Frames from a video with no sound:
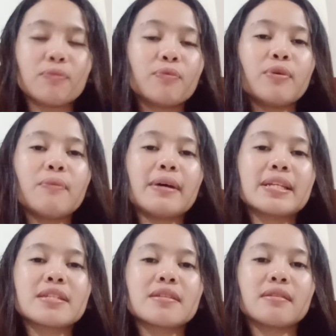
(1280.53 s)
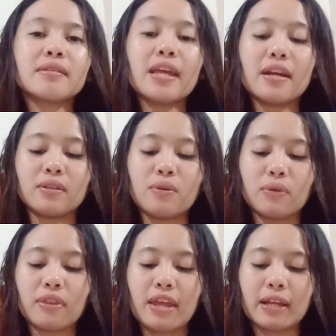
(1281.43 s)
we must take
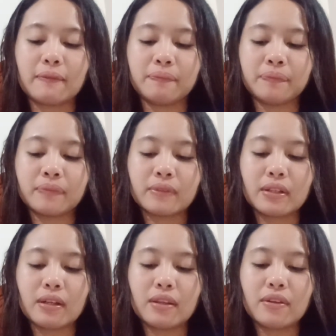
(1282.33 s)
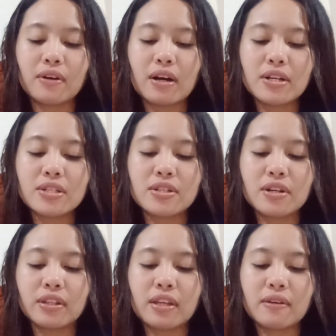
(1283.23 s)
note that there are
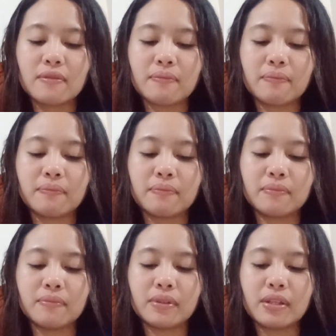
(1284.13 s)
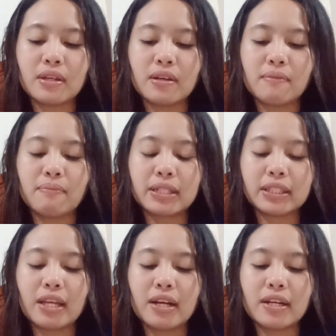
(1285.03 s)
certain
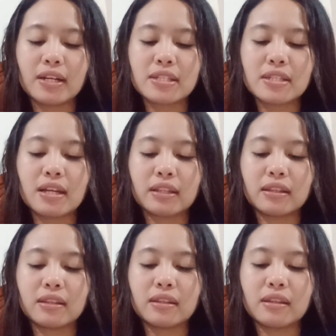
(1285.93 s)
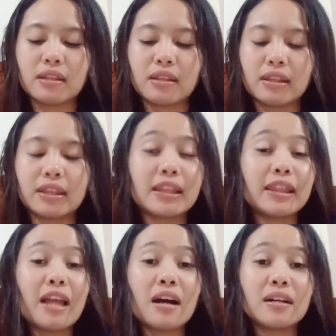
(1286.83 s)
bacteria that
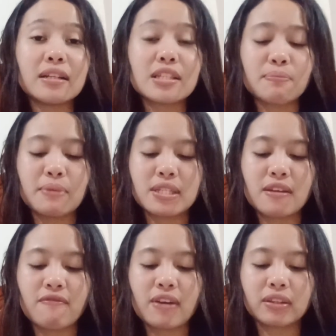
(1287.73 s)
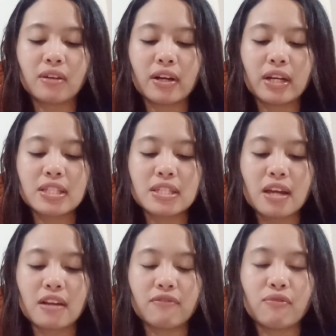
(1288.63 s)
lack specific target
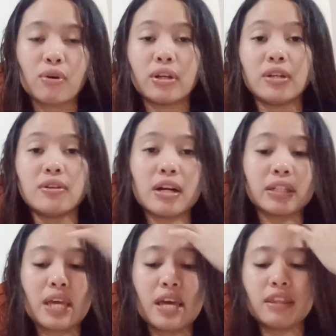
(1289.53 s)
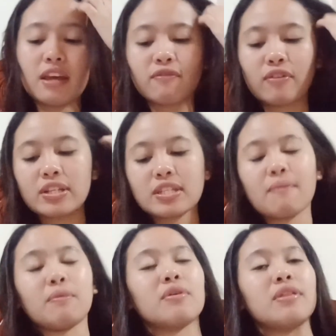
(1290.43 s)
site for the drug. Take for
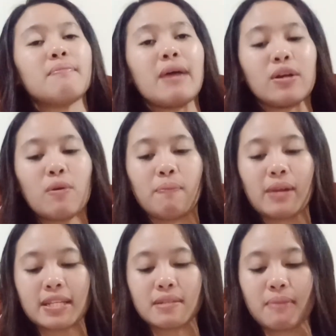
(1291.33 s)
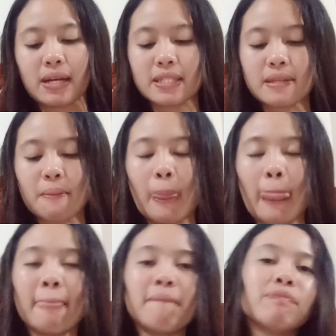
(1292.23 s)
example the mycoplasmas.
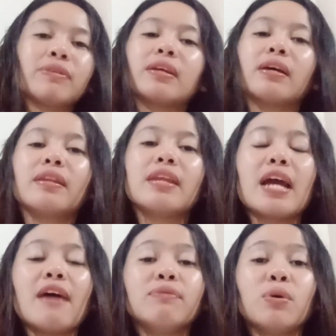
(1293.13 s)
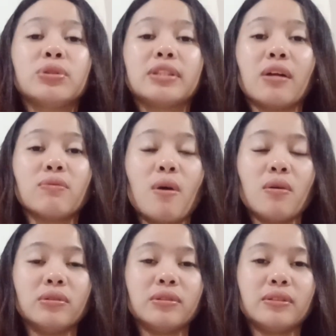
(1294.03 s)
They have no cell
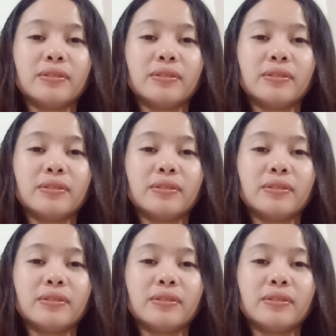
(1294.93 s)
walls.